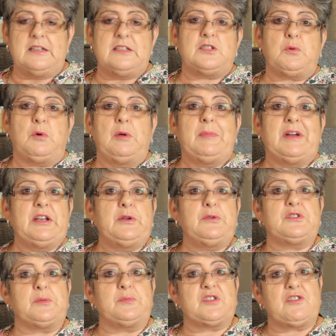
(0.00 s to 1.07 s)
And to all my new
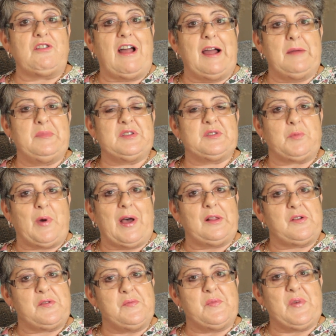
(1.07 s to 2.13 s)
subscribers,
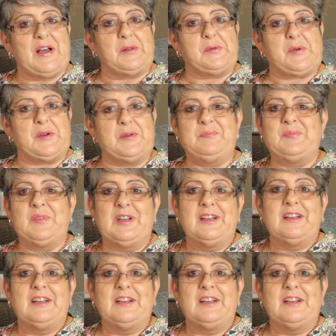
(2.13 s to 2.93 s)
welcome, welcome.